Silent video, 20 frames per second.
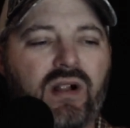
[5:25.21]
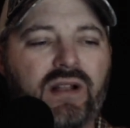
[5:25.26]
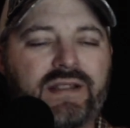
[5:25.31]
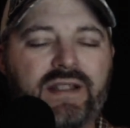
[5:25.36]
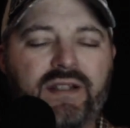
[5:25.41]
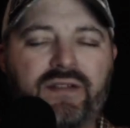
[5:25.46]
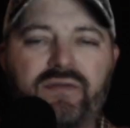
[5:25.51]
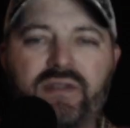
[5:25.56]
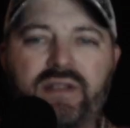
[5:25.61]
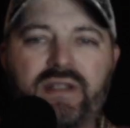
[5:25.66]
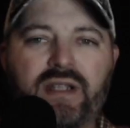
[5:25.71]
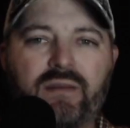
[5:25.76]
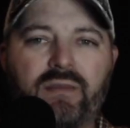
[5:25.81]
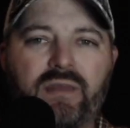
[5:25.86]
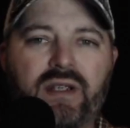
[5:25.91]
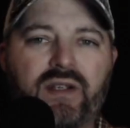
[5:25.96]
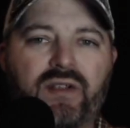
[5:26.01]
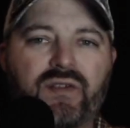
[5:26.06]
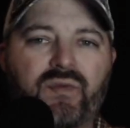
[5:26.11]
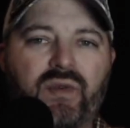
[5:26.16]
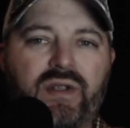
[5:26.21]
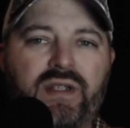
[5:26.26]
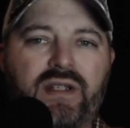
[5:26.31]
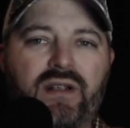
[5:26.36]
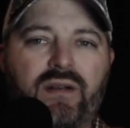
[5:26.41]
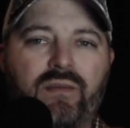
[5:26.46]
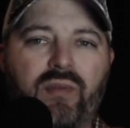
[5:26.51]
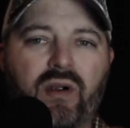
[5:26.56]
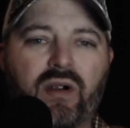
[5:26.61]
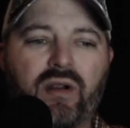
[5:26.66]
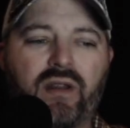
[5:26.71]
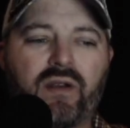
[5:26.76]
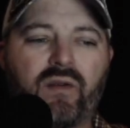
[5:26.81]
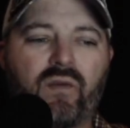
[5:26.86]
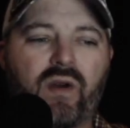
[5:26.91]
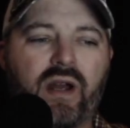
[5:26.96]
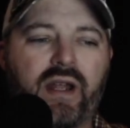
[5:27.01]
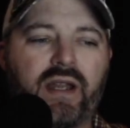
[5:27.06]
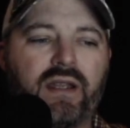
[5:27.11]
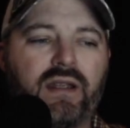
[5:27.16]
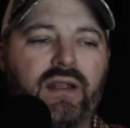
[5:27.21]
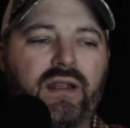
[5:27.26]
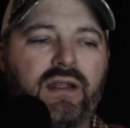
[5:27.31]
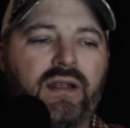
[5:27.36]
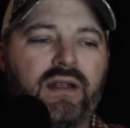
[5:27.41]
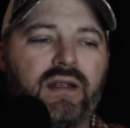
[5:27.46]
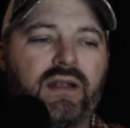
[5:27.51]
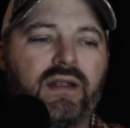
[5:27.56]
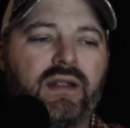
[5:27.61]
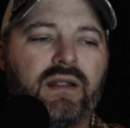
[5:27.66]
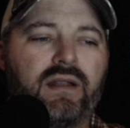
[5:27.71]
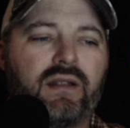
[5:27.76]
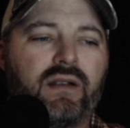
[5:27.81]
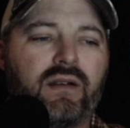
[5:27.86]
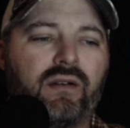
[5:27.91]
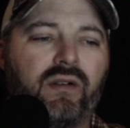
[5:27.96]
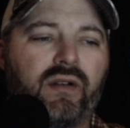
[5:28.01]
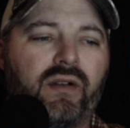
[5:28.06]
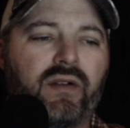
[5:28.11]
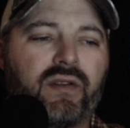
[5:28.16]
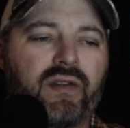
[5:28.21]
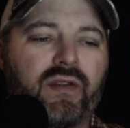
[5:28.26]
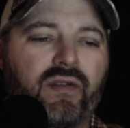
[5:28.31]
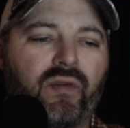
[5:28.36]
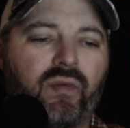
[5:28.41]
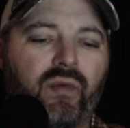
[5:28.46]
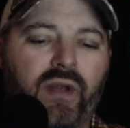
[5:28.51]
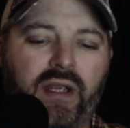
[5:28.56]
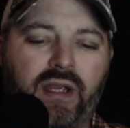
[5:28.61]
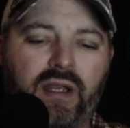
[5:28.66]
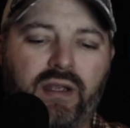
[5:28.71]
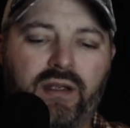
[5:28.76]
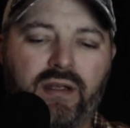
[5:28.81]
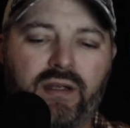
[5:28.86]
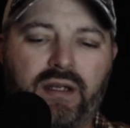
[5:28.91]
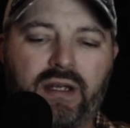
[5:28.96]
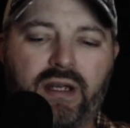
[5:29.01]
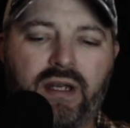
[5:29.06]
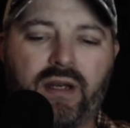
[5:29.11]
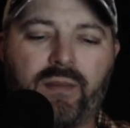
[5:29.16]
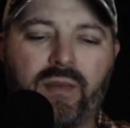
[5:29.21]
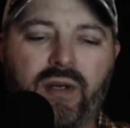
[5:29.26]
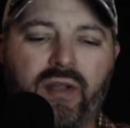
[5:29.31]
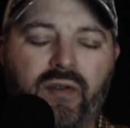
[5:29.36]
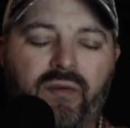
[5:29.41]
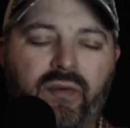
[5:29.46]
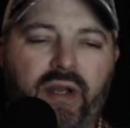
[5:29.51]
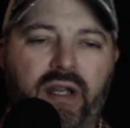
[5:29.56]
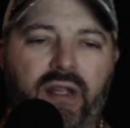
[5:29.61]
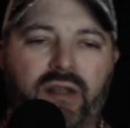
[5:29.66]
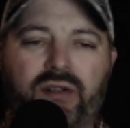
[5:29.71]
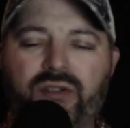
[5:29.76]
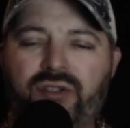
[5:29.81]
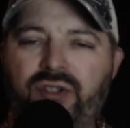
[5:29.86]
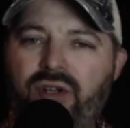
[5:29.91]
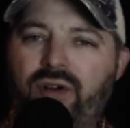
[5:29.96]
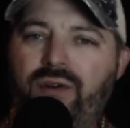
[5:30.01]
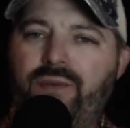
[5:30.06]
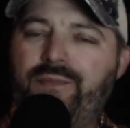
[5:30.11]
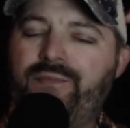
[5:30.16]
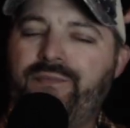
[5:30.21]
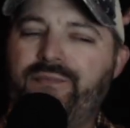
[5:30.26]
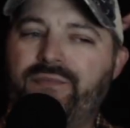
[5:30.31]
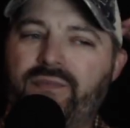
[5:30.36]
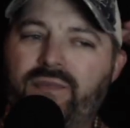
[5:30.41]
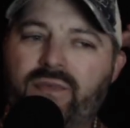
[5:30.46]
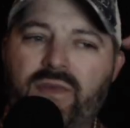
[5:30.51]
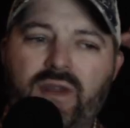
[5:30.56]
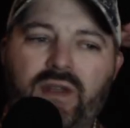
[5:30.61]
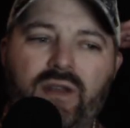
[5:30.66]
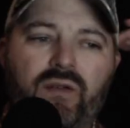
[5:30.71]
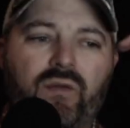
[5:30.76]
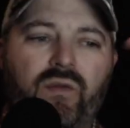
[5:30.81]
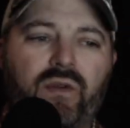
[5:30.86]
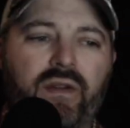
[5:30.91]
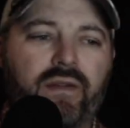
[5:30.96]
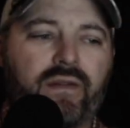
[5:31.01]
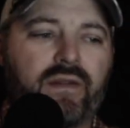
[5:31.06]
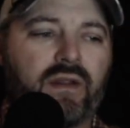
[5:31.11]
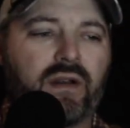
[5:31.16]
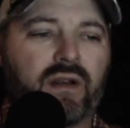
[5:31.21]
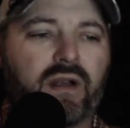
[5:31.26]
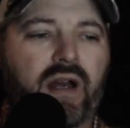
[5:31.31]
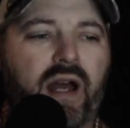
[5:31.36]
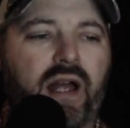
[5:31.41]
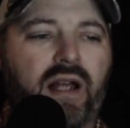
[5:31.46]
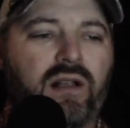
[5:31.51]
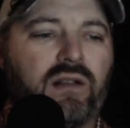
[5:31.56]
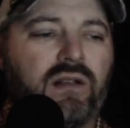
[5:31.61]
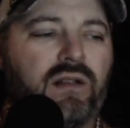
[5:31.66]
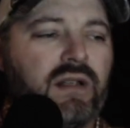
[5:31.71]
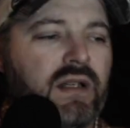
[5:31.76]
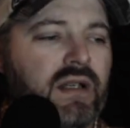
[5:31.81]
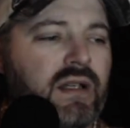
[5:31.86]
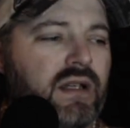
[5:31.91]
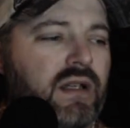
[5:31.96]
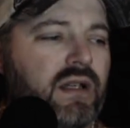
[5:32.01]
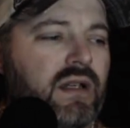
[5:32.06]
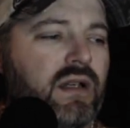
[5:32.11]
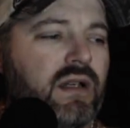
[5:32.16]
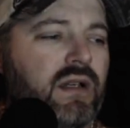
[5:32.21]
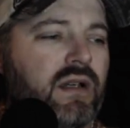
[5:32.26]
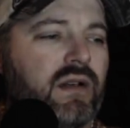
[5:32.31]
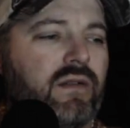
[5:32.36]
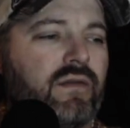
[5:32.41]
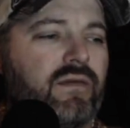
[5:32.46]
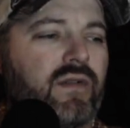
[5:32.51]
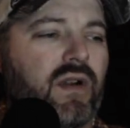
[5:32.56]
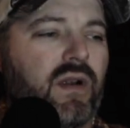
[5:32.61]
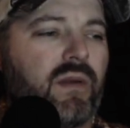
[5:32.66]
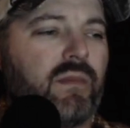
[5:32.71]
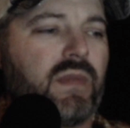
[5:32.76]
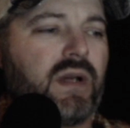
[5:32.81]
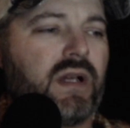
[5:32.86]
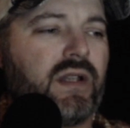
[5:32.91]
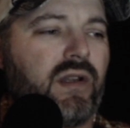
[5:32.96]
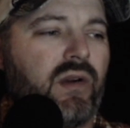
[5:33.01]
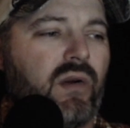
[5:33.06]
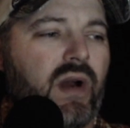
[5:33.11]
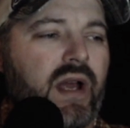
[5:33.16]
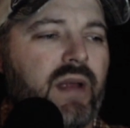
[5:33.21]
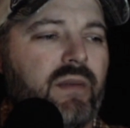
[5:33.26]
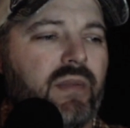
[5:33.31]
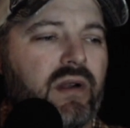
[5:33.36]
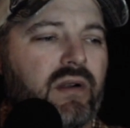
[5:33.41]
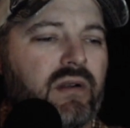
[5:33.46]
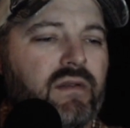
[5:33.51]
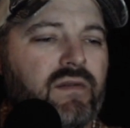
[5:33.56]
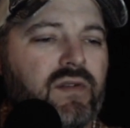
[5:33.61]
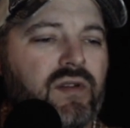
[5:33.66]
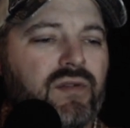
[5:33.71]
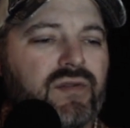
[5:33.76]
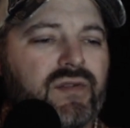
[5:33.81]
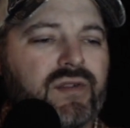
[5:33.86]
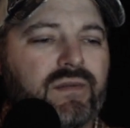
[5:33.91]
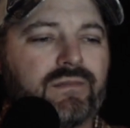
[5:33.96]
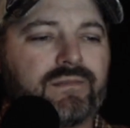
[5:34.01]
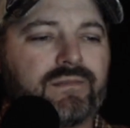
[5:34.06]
It's interesting because we did a barley wine earlier this week on the regular show with Kyle from No Hype Beer Reviews.